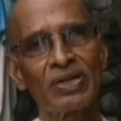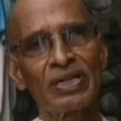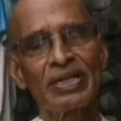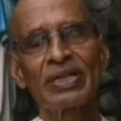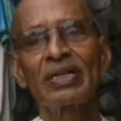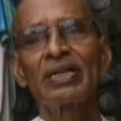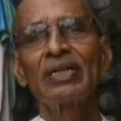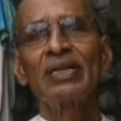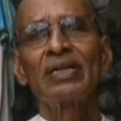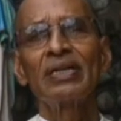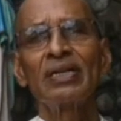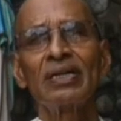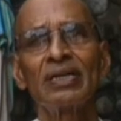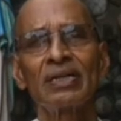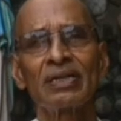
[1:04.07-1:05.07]
it,
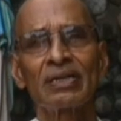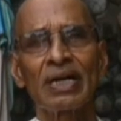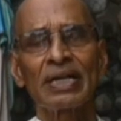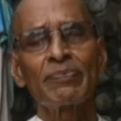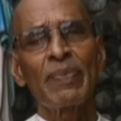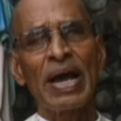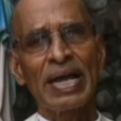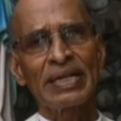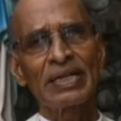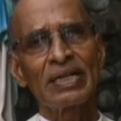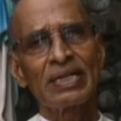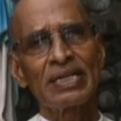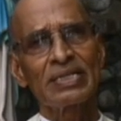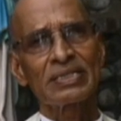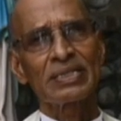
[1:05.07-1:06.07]
uh, and Bandel
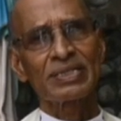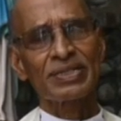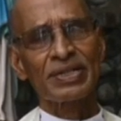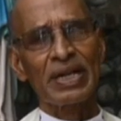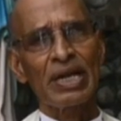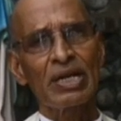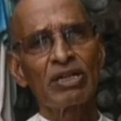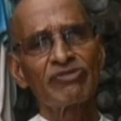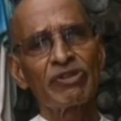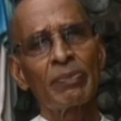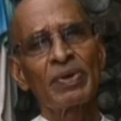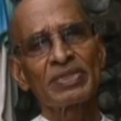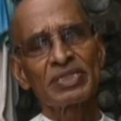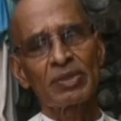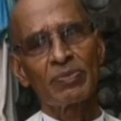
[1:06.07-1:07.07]
is the shrine of our
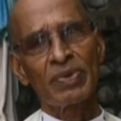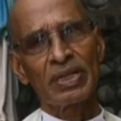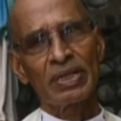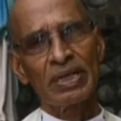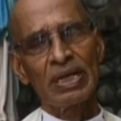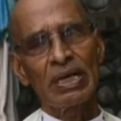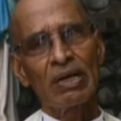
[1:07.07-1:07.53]
Blessed Mother